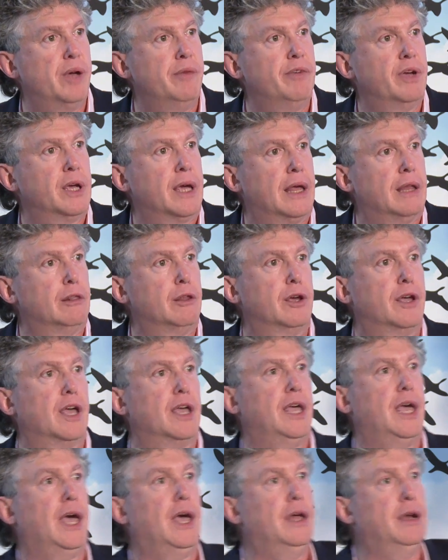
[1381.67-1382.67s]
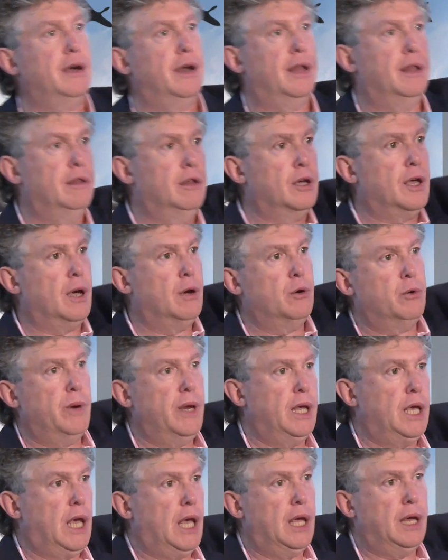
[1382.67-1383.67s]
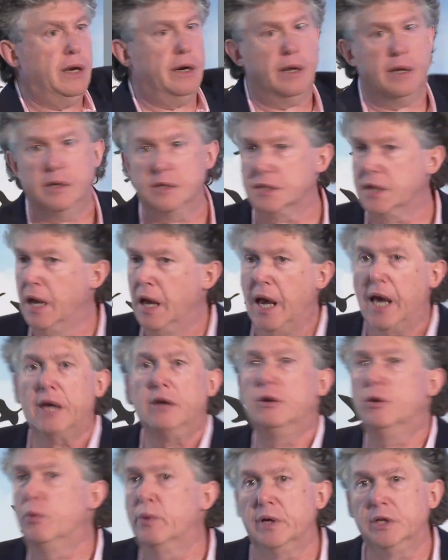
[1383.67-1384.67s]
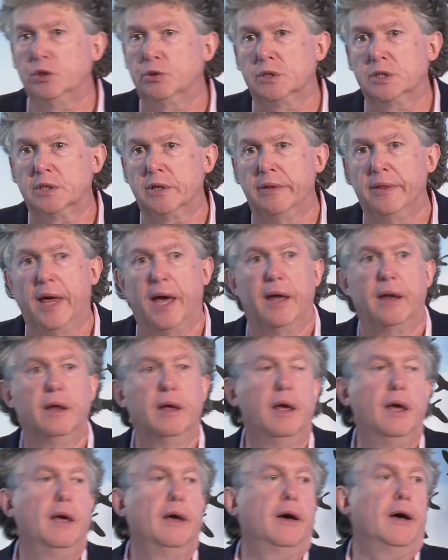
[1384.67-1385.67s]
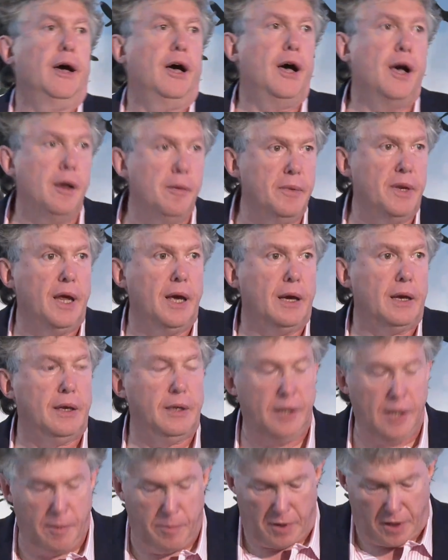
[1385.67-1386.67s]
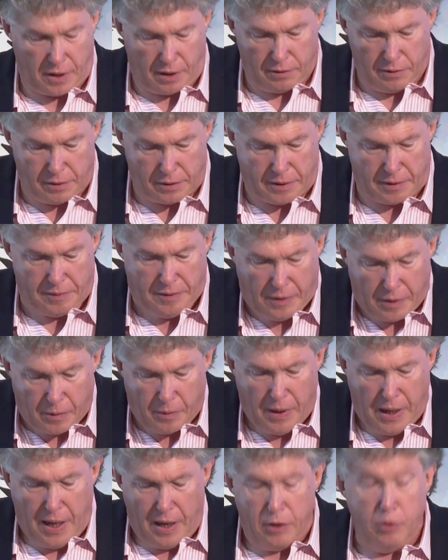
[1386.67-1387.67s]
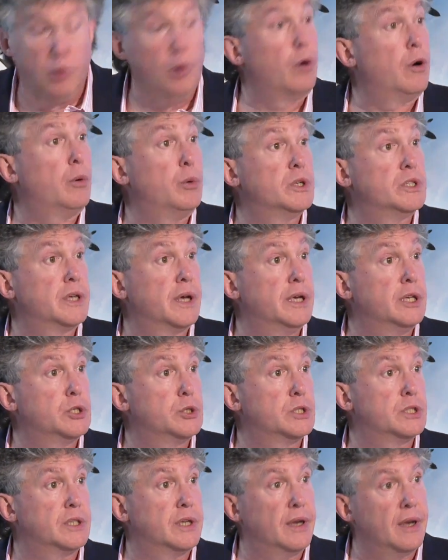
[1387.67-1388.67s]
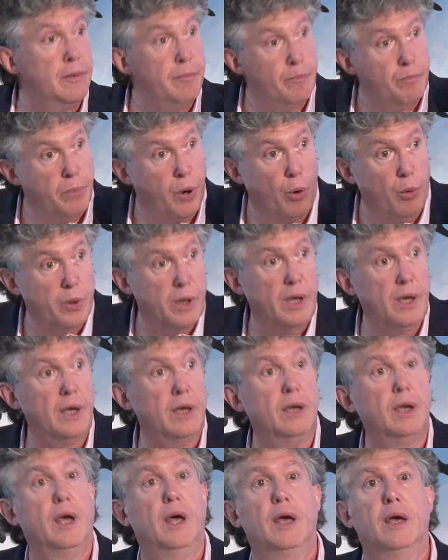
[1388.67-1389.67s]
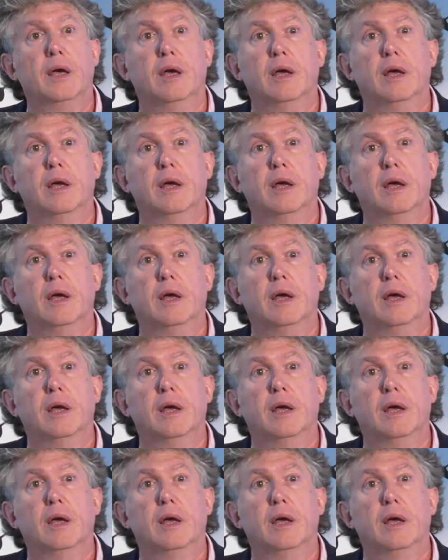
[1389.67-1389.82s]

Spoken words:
waving at, look at Canada, look how great Canada is. I had no interest in that. I'm an academic. I look at, nor was I interested in poking